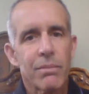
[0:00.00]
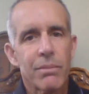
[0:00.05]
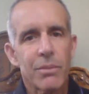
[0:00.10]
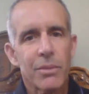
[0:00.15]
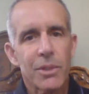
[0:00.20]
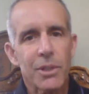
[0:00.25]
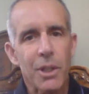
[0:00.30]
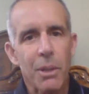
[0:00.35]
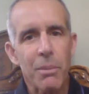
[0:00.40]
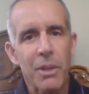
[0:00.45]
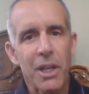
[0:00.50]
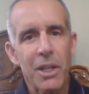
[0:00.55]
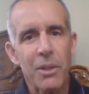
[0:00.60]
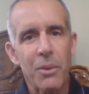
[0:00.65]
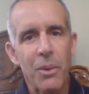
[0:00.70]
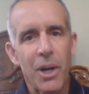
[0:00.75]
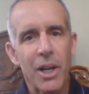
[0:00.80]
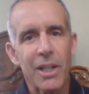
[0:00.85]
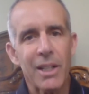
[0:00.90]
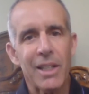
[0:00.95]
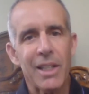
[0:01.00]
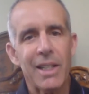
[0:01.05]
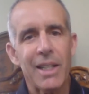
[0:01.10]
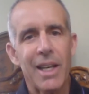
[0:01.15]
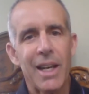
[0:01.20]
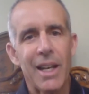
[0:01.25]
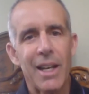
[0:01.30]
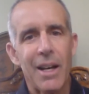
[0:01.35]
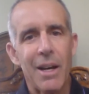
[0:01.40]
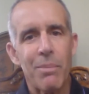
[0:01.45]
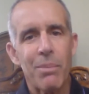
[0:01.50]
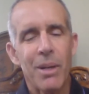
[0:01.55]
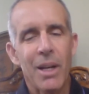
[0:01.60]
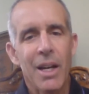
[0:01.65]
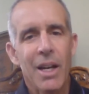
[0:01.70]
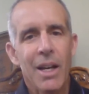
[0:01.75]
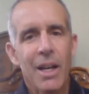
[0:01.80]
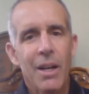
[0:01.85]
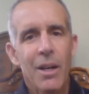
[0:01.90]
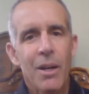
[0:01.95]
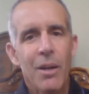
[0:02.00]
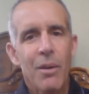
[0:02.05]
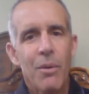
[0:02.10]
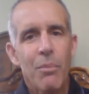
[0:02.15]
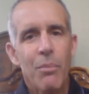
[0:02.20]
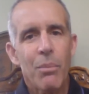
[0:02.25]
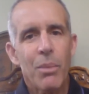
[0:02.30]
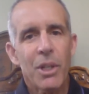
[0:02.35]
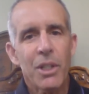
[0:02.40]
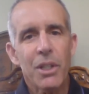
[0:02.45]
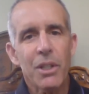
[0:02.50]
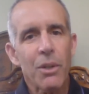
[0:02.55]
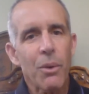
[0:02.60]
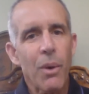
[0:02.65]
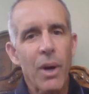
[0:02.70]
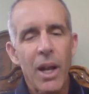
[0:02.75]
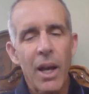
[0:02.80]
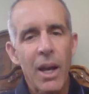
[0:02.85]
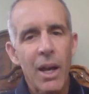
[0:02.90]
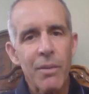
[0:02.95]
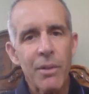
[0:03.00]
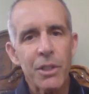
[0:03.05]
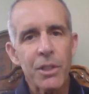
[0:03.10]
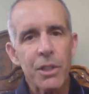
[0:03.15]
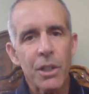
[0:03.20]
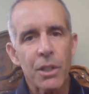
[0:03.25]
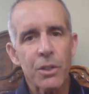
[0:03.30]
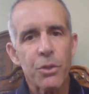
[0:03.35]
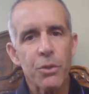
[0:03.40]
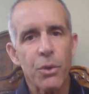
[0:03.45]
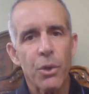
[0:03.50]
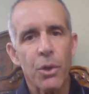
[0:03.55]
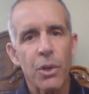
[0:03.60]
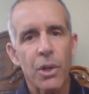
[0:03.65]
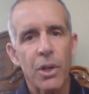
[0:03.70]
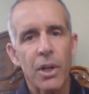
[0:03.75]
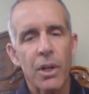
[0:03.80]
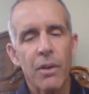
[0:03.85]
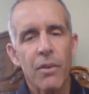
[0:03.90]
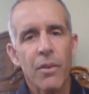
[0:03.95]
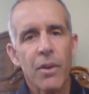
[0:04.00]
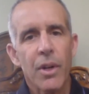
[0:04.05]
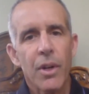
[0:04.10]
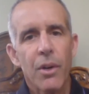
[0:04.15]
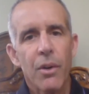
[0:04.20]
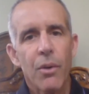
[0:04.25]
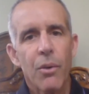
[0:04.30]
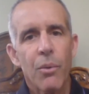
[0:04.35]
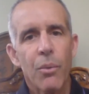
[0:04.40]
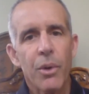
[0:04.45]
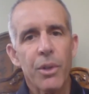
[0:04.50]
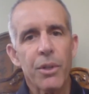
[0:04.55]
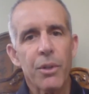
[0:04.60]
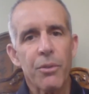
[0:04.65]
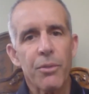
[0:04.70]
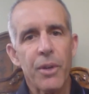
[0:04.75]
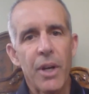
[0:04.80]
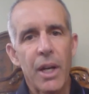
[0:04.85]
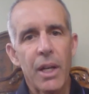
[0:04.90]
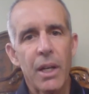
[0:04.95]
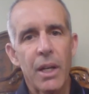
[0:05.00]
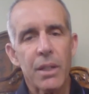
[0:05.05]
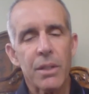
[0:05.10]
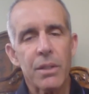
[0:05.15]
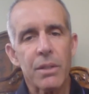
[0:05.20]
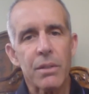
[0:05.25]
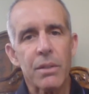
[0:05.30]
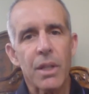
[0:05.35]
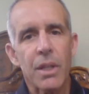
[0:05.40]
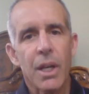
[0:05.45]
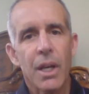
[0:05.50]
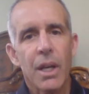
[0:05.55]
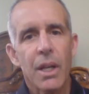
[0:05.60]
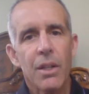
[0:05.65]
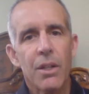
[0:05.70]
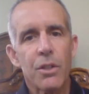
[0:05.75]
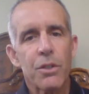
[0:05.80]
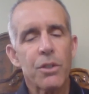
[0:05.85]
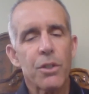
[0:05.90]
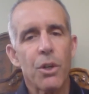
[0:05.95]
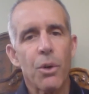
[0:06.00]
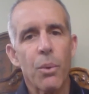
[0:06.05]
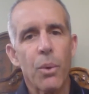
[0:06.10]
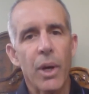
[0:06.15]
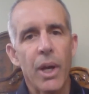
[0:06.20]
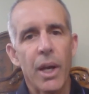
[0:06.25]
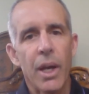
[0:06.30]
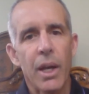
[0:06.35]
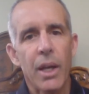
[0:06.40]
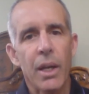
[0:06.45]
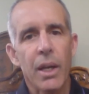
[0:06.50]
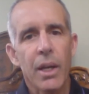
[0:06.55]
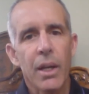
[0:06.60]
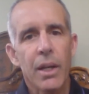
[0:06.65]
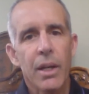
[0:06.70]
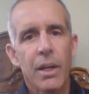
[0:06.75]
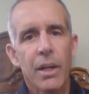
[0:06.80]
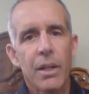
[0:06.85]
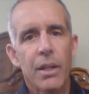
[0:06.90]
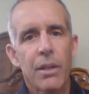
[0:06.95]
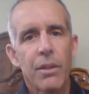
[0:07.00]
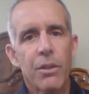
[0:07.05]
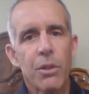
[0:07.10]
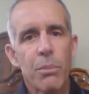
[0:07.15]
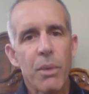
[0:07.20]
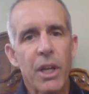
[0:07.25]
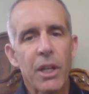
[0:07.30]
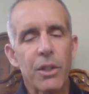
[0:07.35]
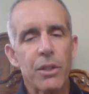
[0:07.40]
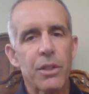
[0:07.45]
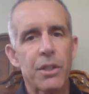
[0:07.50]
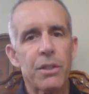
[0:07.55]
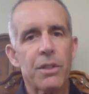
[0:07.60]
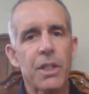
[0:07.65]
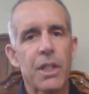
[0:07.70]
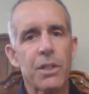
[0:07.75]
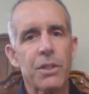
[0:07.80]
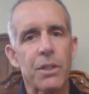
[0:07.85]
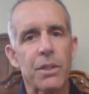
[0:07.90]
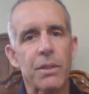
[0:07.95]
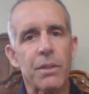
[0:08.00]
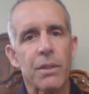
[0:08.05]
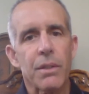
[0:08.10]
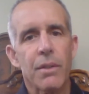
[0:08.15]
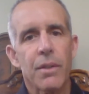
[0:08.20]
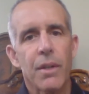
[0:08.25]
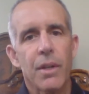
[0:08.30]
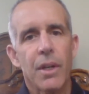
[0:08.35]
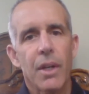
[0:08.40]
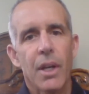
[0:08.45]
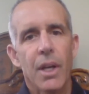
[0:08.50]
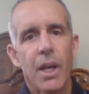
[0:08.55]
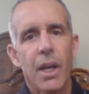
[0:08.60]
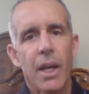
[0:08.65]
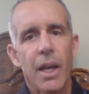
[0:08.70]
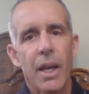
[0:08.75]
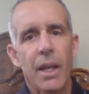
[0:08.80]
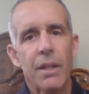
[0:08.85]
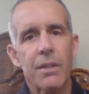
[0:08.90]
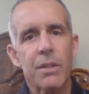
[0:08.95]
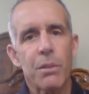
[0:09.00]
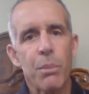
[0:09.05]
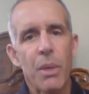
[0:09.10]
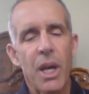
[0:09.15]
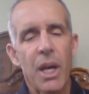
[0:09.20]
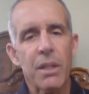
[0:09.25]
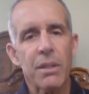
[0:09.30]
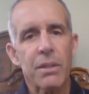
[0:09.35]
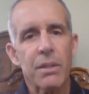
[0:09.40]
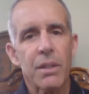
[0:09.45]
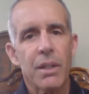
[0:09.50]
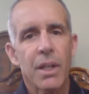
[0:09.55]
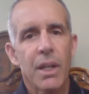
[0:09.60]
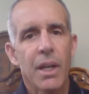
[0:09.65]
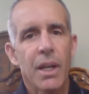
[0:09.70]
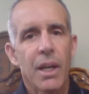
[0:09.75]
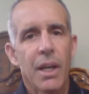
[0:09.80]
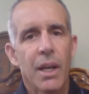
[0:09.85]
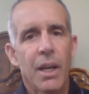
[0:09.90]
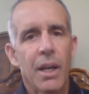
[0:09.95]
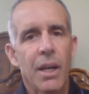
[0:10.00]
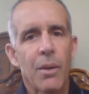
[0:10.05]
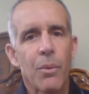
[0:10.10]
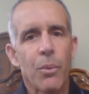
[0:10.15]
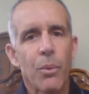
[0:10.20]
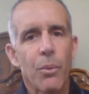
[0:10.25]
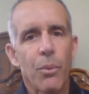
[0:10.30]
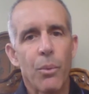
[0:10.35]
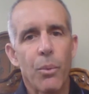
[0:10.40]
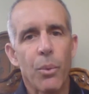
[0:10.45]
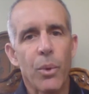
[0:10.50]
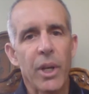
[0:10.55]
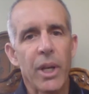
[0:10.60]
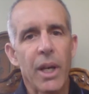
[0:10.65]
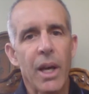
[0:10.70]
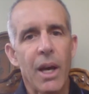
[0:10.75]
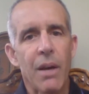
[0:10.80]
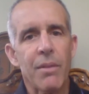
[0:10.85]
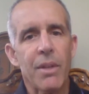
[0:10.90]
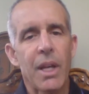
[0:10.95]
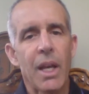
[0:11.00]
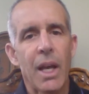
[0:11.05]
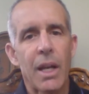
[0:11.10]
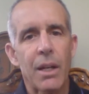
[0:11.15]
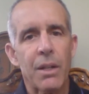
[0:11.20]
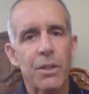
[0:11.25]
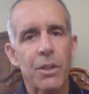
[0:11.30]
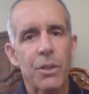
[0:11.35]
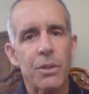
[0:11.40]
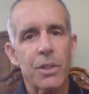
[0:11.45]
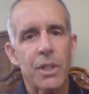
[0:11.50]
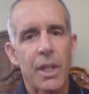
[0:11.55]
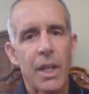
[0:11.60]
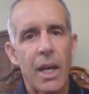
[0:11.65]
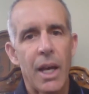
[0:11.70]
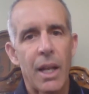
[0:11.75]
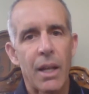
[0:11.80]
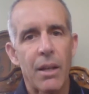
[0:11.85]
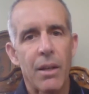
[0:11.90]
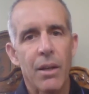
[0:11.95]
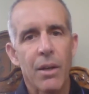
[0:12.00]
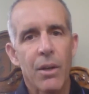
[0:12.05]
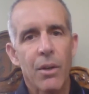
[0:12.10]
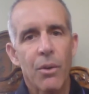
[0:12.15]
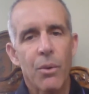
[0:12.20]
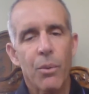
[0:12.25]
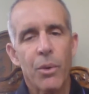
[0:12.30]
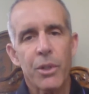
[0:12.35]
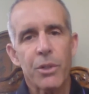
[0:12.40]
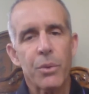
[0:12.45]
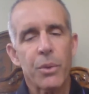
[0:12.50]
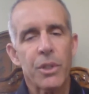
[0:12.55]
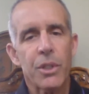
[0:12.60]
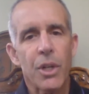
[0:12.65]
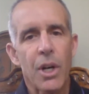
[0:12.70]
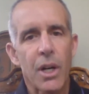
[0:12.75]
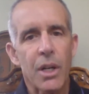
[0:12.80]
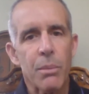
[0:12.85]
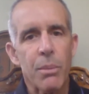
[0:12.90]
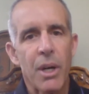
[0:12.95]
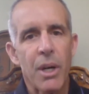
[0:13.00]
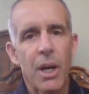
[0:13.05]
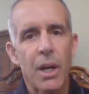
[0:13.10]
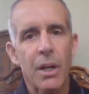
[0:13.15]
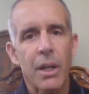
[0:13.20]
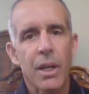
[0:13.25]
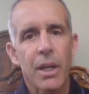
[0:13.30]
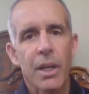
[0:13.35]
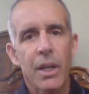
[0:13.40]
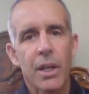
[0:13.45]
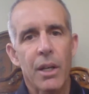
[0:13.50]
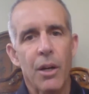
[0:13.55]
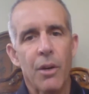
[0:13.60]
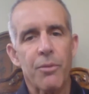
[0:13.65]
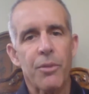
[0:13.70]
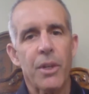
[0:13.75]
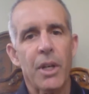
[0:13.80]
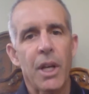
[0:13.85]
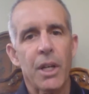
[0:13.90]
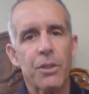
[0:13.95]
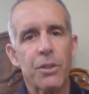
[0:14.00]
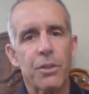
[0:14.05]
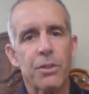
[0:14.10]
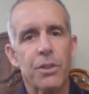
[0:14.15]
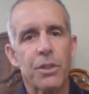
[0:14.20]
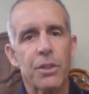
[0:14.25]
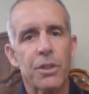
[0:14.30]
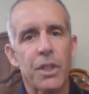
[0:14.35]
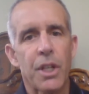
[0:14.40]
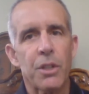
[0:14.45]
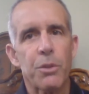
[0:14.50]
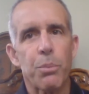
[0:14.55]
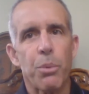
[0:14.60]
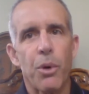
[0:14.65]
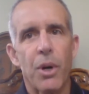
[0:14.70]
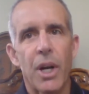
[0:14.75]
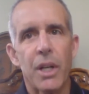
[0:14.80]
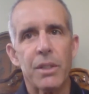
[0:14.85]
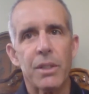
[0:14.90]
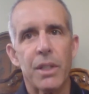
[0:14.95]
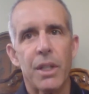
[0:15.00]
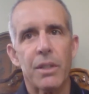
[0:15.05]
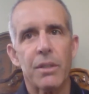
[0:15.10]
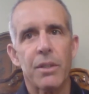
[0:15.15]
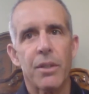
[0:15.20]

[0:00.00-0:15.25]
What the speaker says: someday you want to clean that up, but you don't want to have a junk drawer with your finances. There's no way to make good decisions, and it's a mess. And we have the antidote to that, which we talk about in our financial success process.